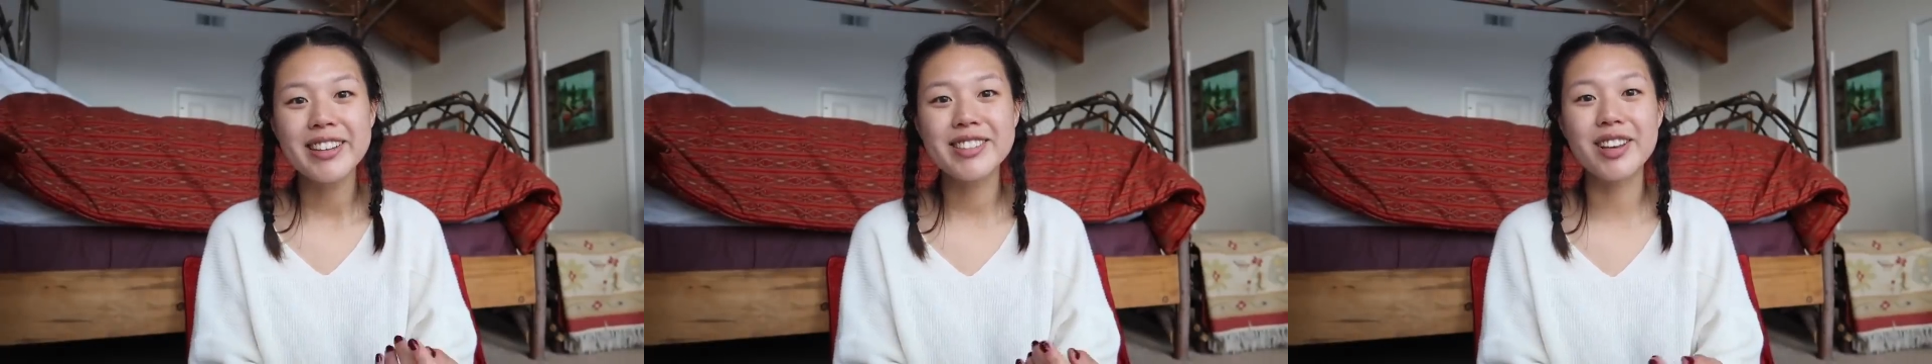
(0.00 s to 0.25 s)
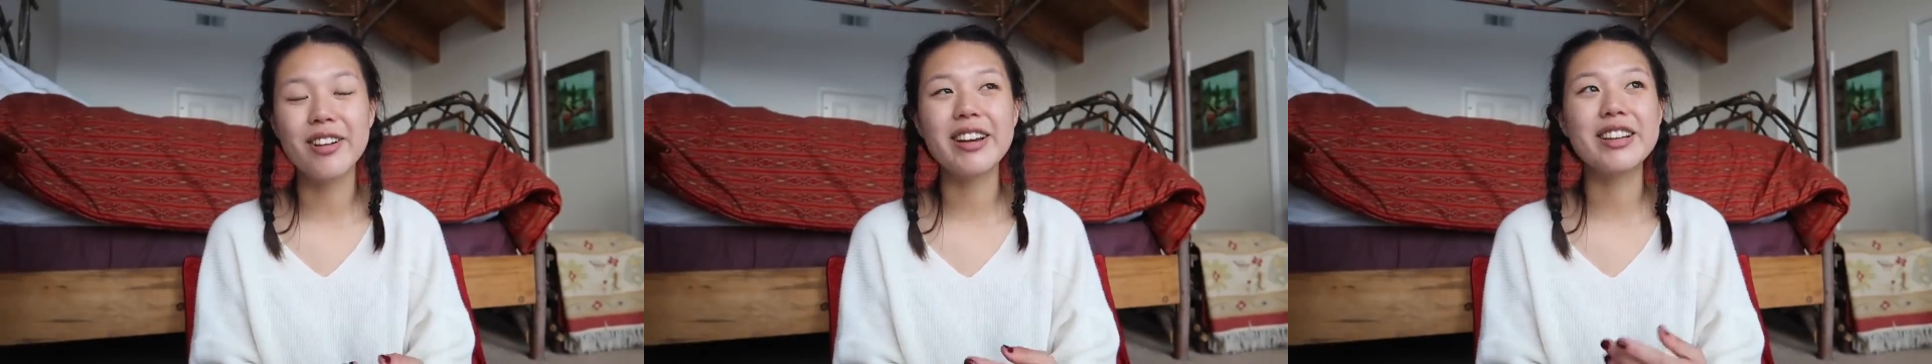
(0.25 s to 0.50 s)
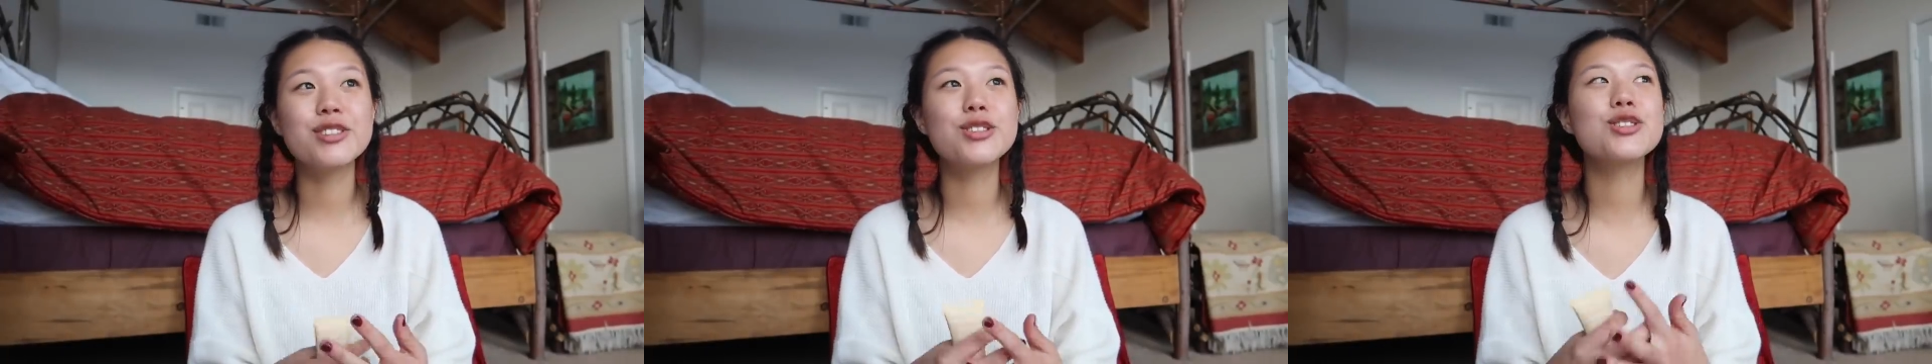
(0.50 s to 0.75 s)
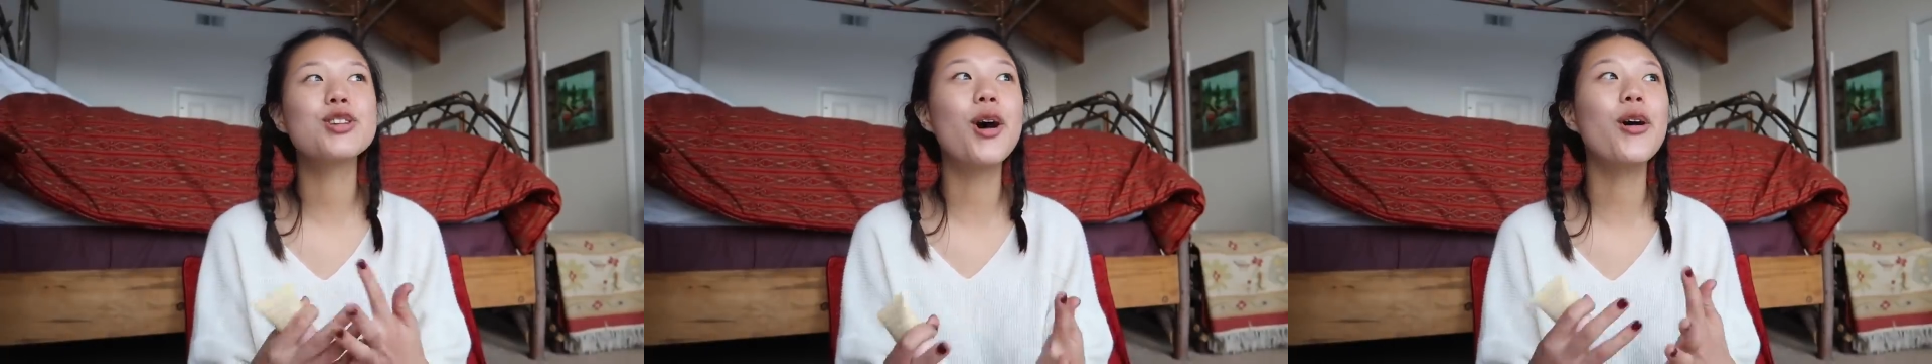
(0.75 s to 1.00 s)
So it's
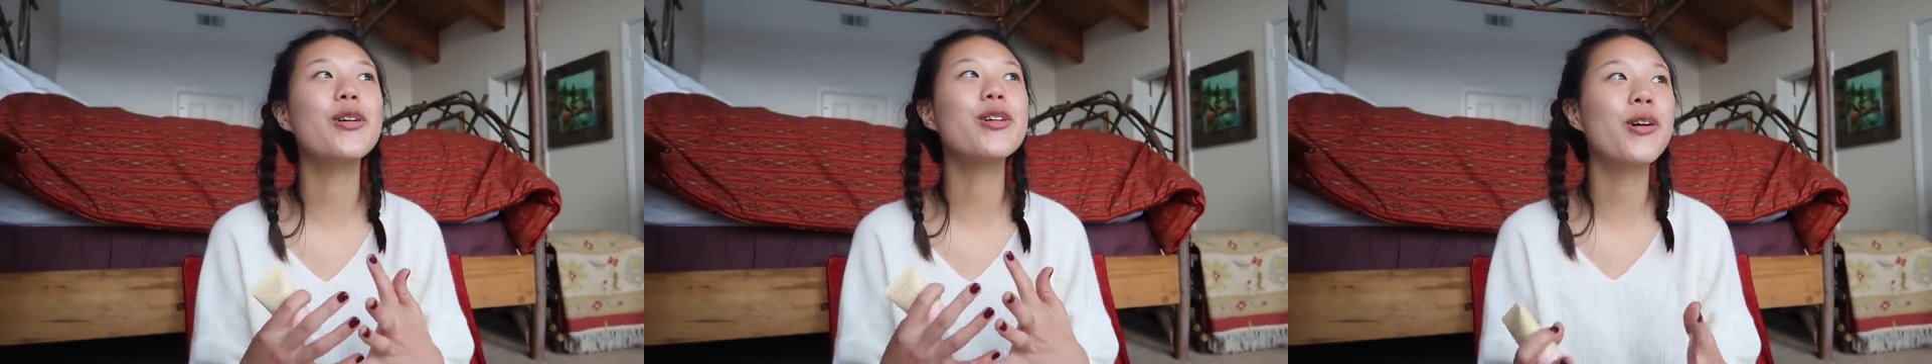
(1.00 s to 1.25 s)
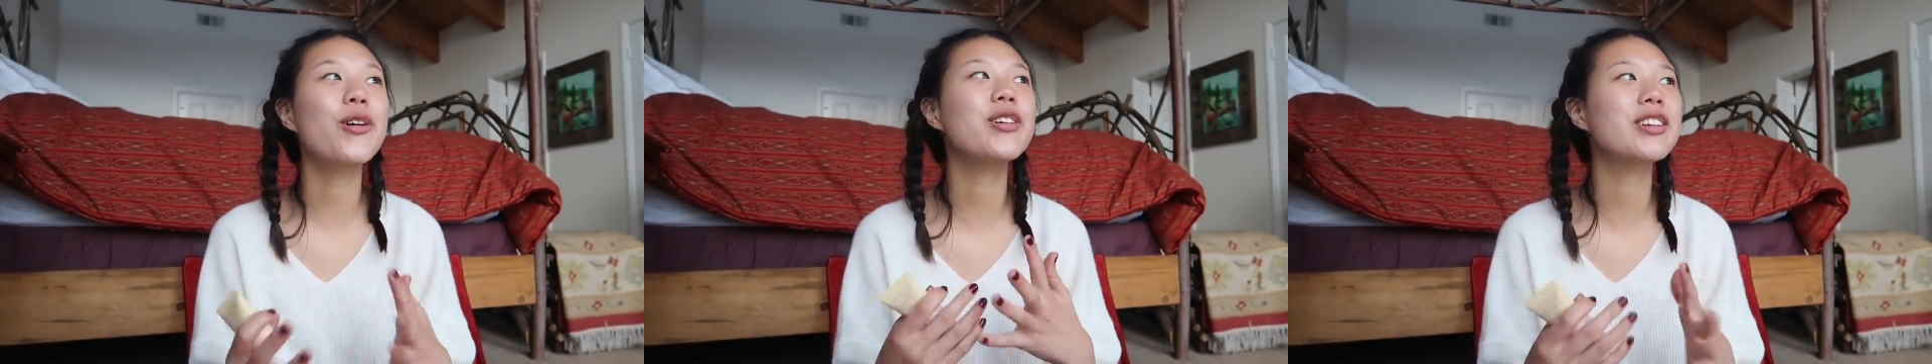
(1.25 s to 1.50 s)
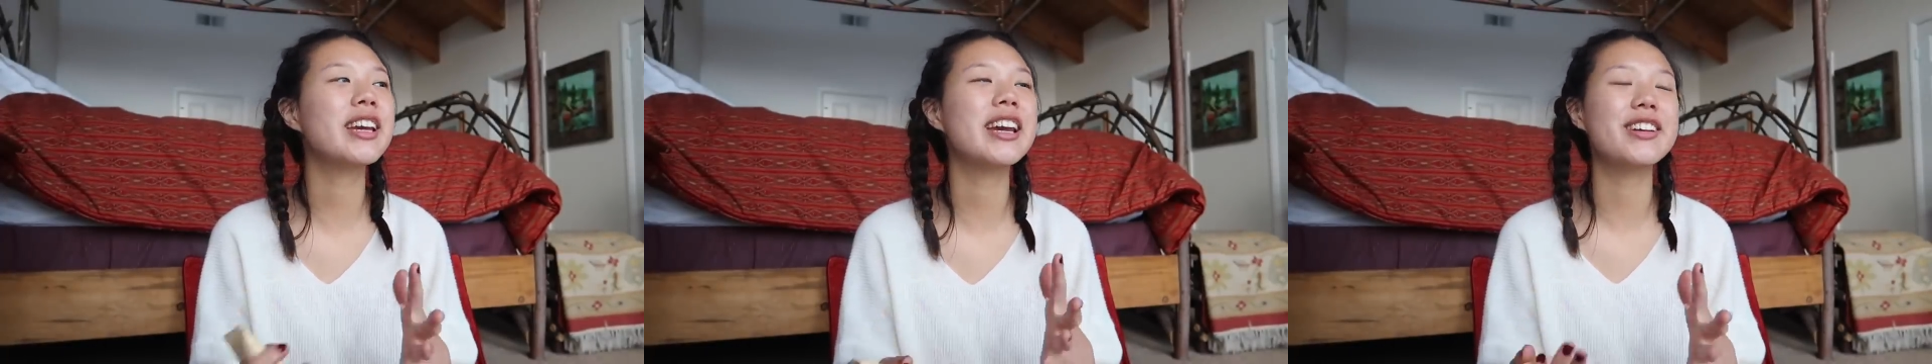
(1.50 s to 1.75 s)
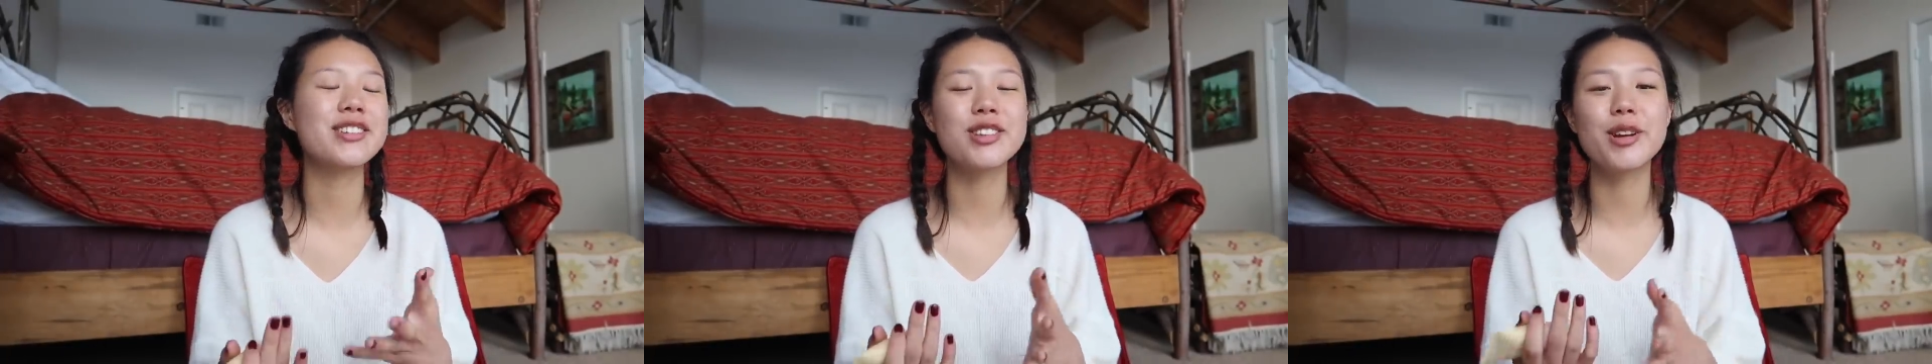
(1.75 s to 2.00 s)
so cold
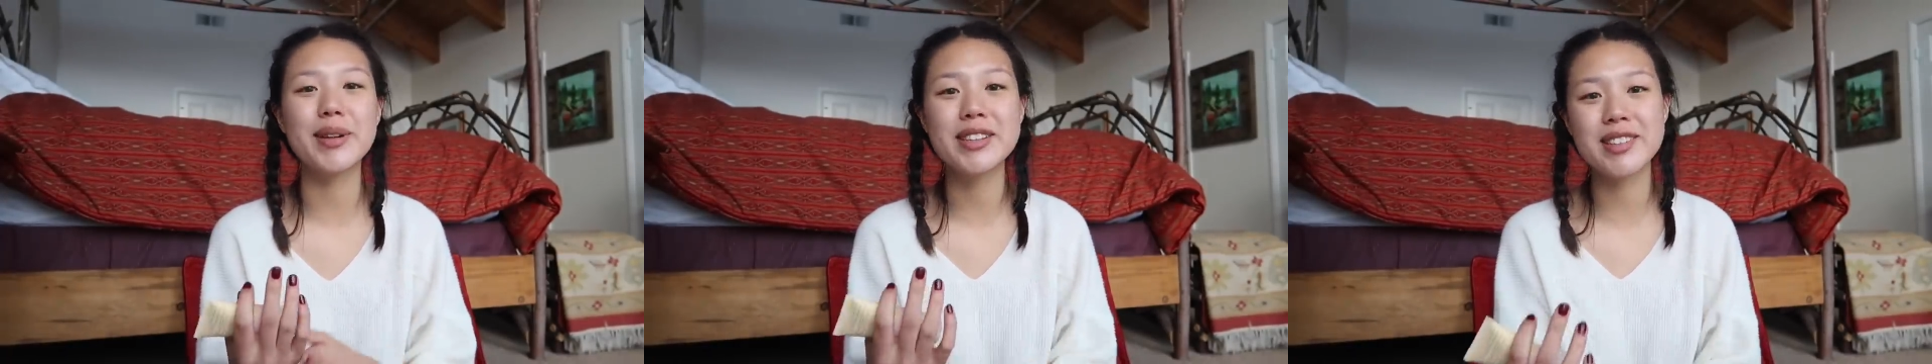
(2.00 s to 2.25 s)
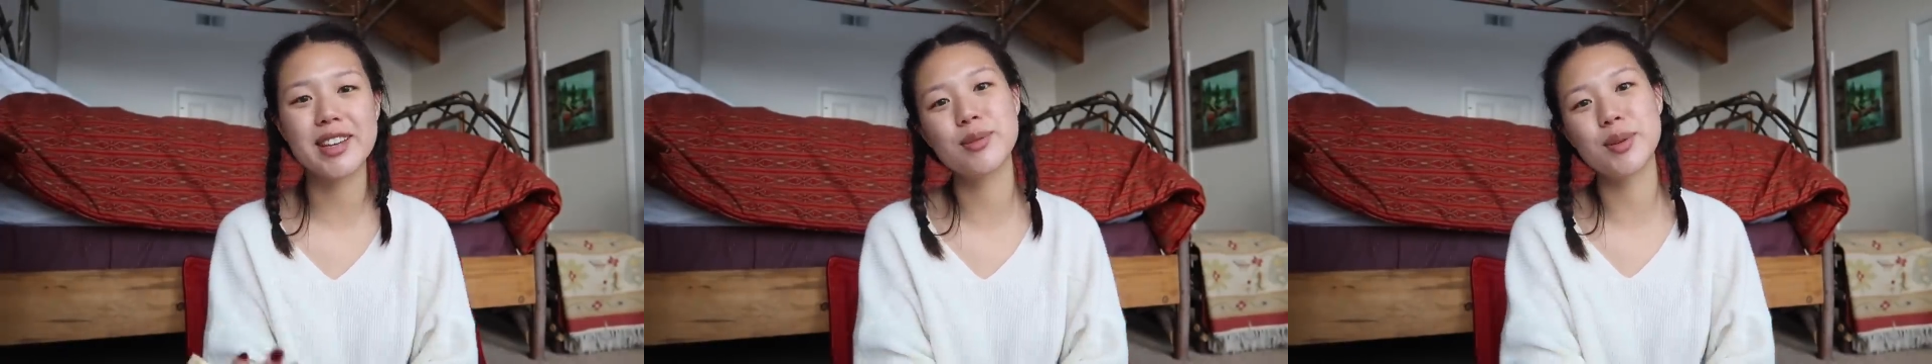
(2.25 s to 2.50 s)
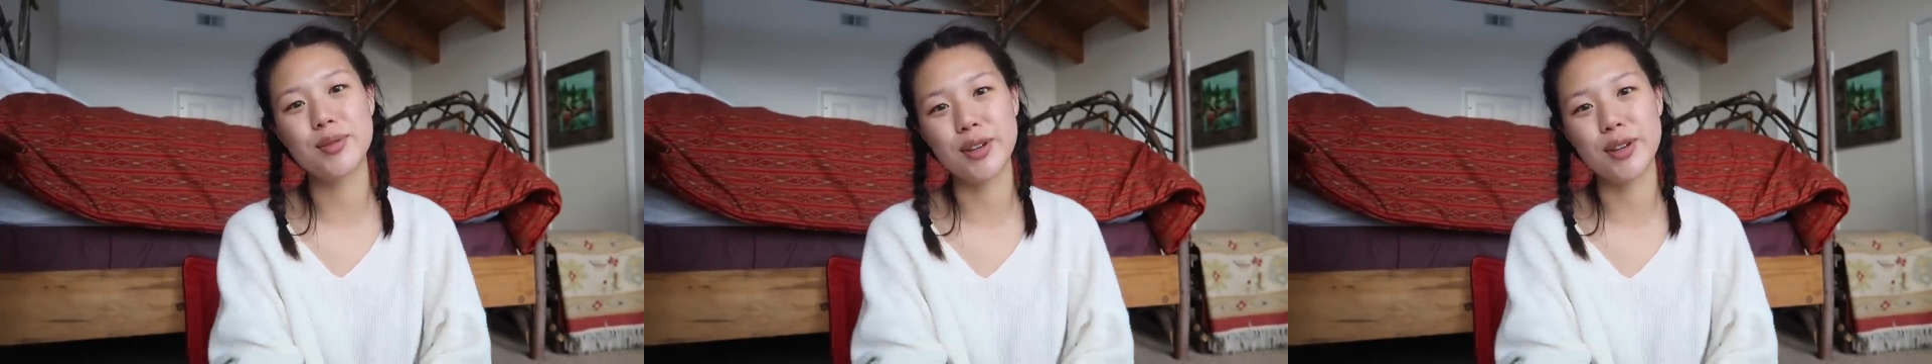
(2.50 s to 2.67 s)
here, so my skin's